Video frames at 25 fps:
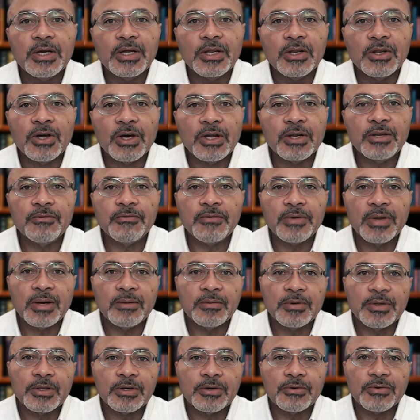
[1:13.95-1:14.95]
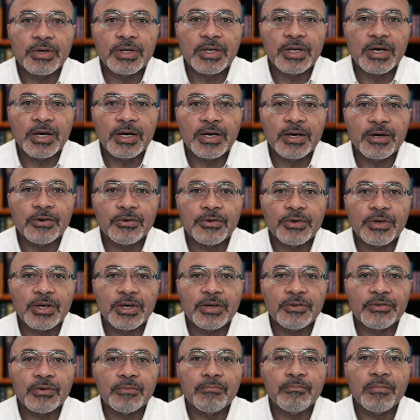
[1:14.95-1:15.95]
Non-inflammatory diarrhea
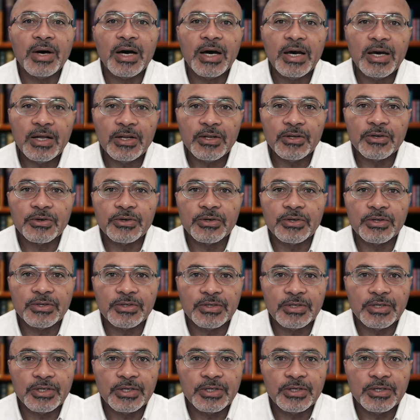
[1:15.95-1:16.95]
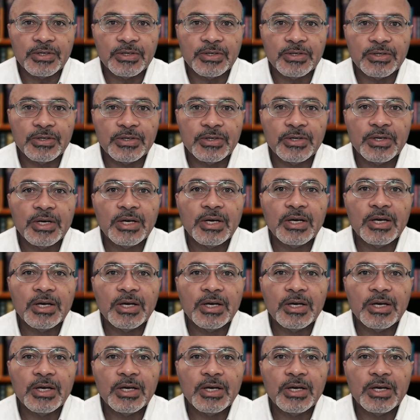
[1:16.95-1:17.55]
is a milder disease